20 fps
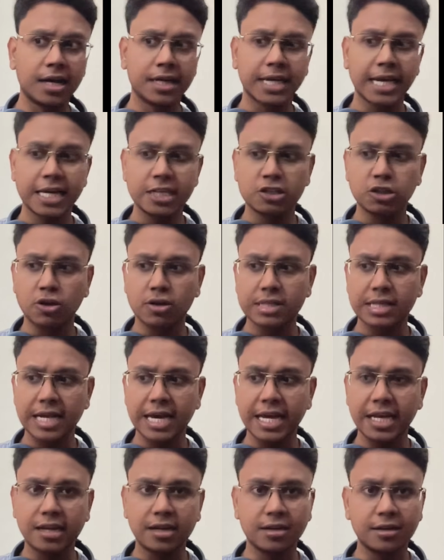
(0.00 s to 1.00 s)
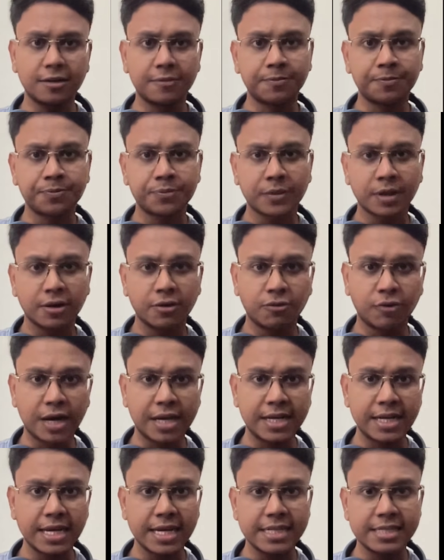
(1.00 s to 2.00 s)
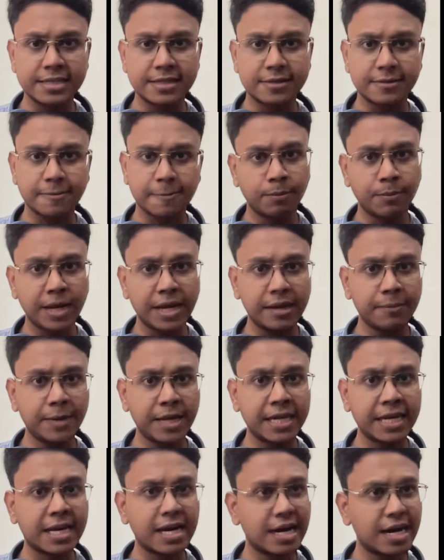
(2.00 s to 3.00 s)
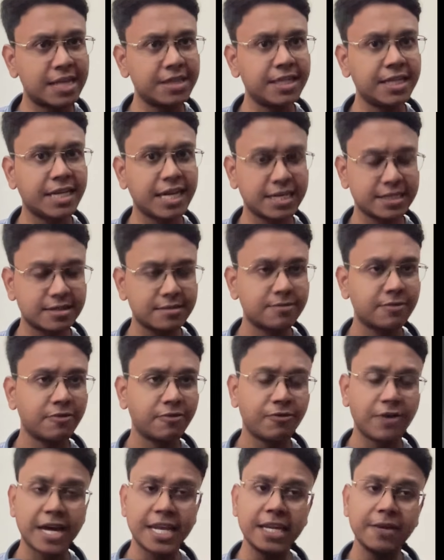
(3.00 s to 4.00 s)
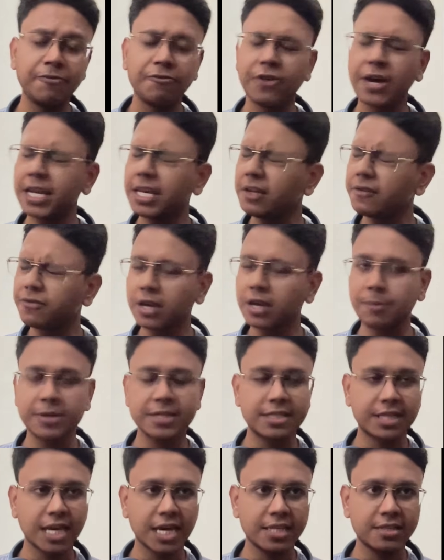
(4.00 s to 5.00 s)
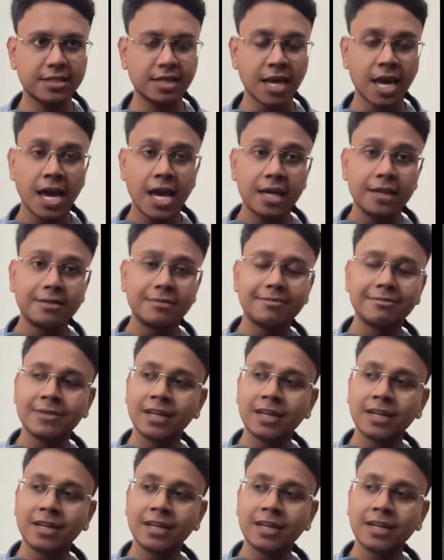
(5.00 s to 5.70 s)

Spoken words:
Case laws like one is Menka Gandhi case, very famous case.